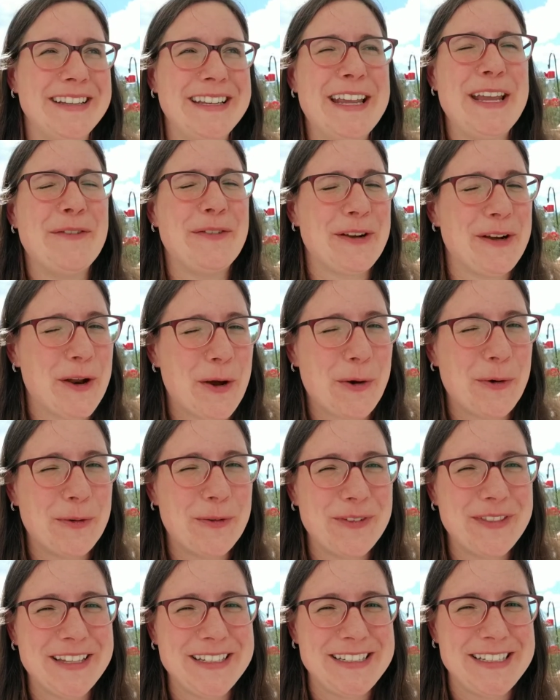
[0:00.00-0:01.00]
would know
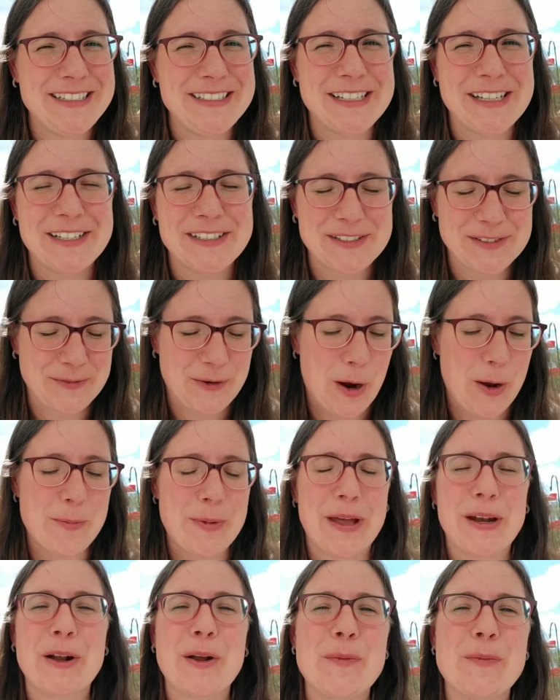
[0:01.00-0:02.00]
the details far
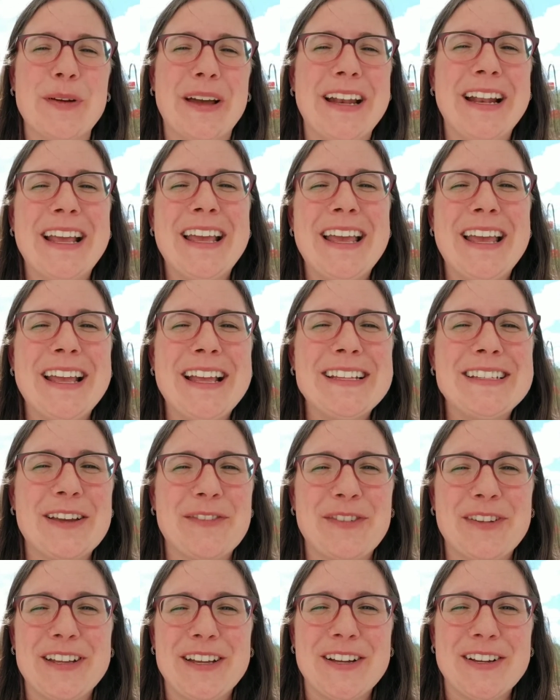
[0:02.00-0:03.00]
better, but
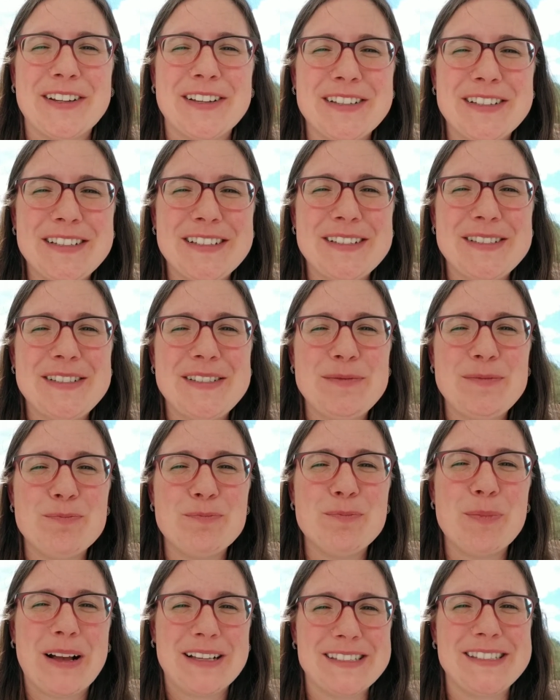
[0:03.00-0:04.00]
definitely a
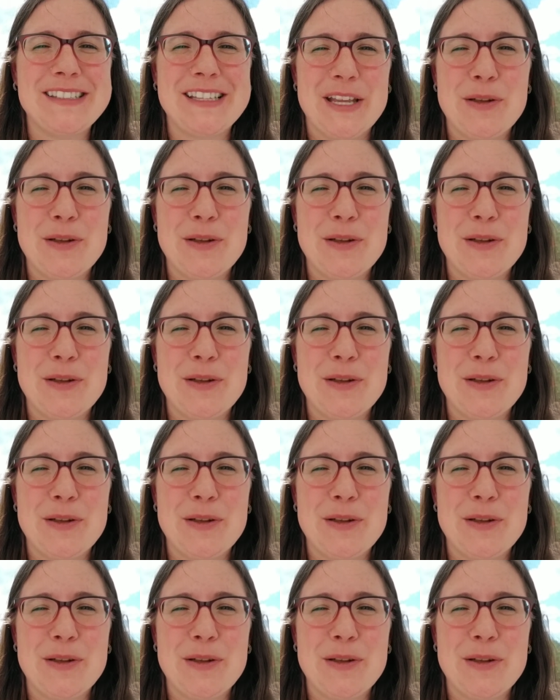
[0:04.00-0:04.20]
must-see